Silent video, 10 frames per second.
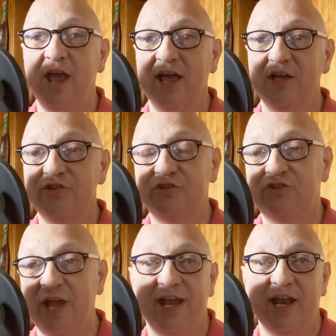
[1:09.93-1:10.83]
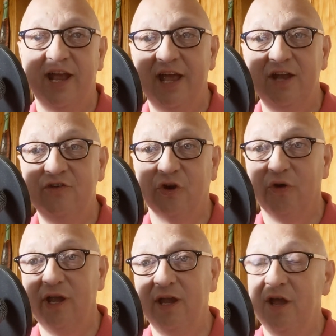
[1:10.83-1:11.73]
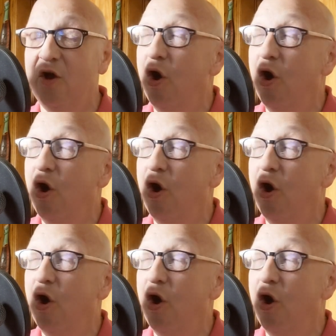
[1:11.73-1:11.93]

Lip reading: has taken a hit during,